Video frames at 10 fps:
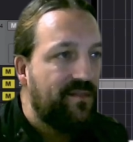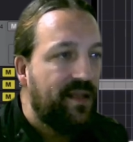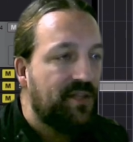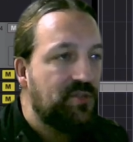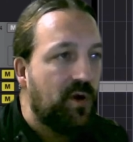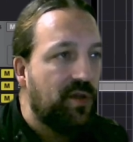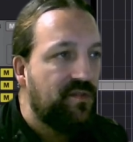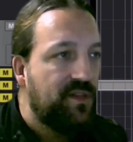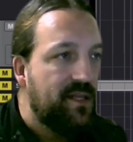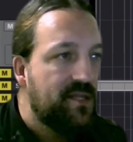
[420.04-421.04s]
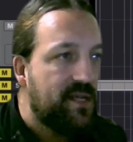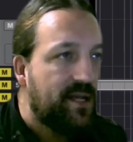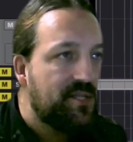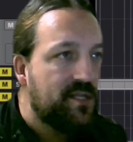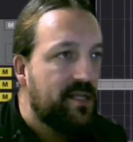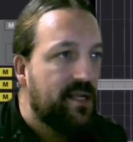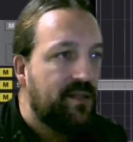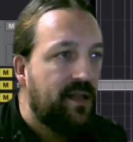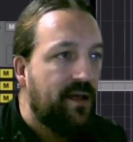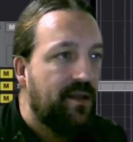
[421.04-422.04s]
I think it's one of these actually,
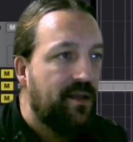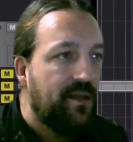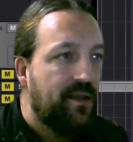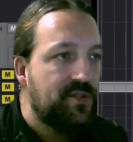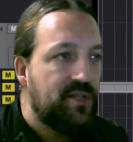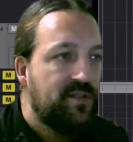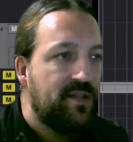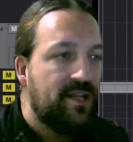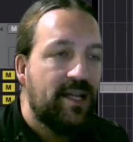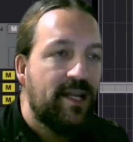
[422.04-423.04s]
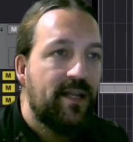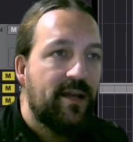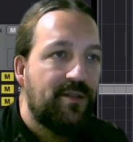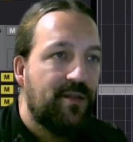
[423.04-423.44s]
and then there's a delay and